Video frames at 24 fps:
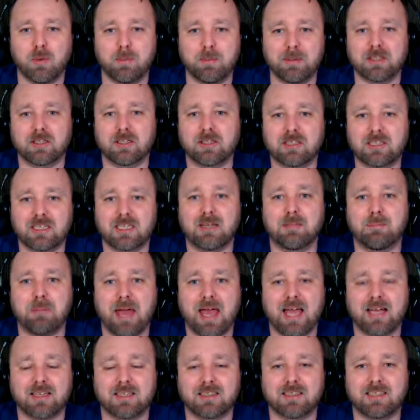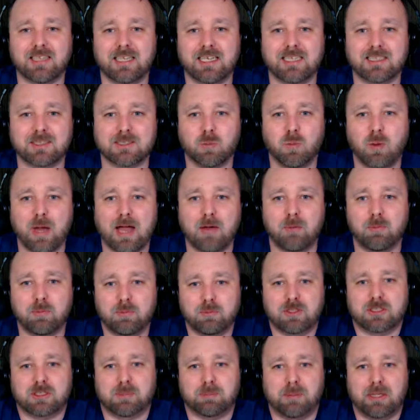I mean, think back to the days of WoW, when we
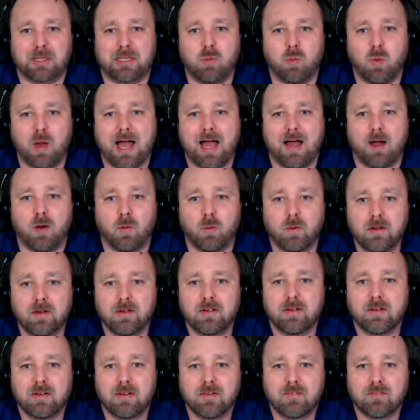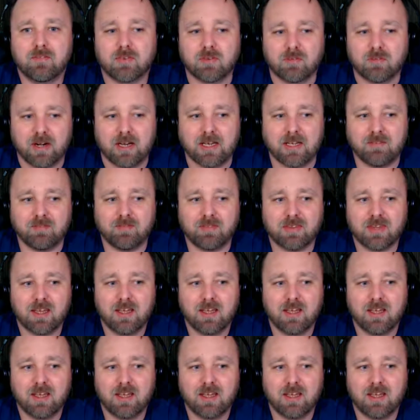used to play WoW, right?